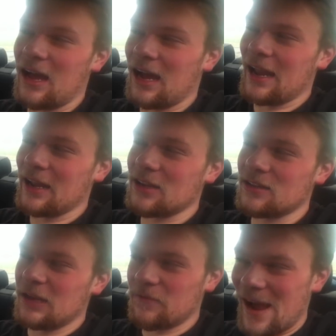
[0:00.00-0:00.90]
I
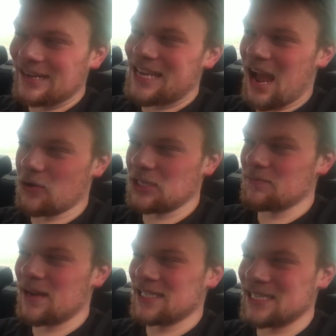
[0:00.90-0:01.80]
if I'd counted
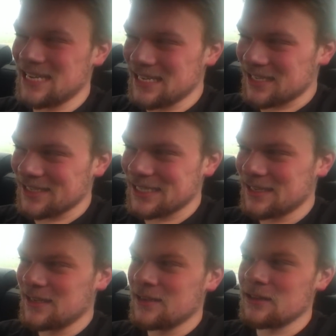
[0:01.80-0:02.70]
my sneezes,
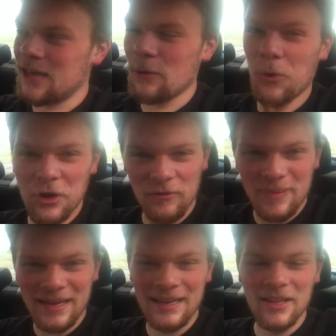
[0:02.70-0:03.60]
they would have
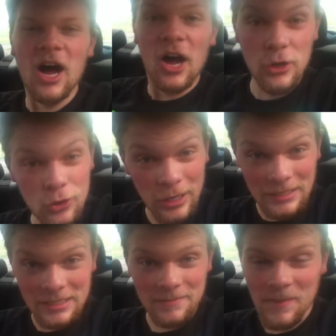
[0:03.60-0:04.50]
been in the
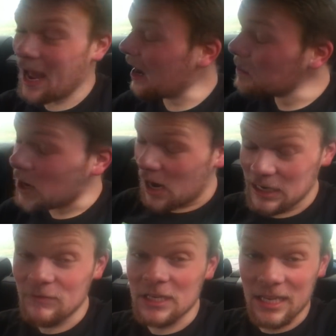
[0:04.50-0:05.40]
hundreds. And I'm not
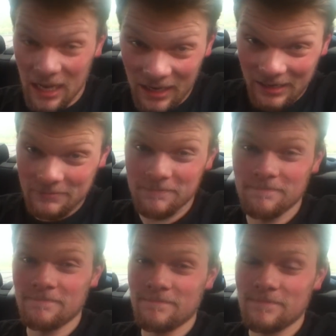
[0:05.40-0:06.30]
even kidding.
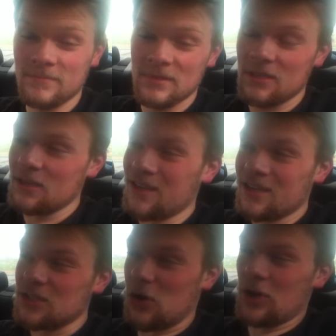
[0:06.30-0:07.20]

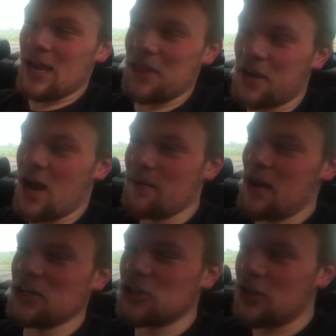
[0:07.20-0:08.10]
So yeah, the
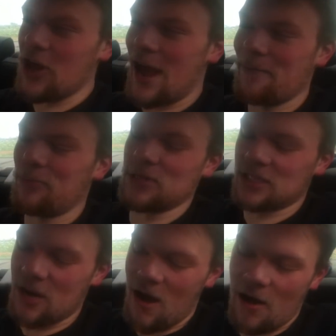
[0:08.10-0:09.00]
combination of that plus
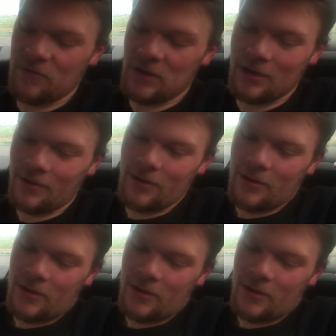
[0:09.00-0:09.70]
coffee,